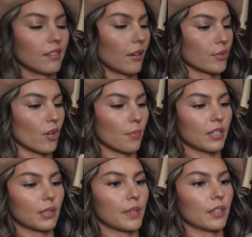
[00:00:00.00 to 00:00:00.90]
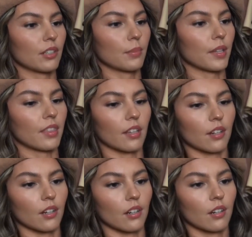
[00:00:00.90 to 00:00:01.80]
I was hoping it'd be a little bit
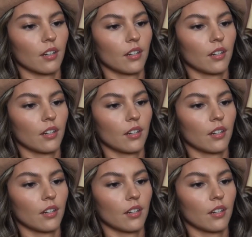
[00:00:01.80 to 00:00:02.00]
thicker.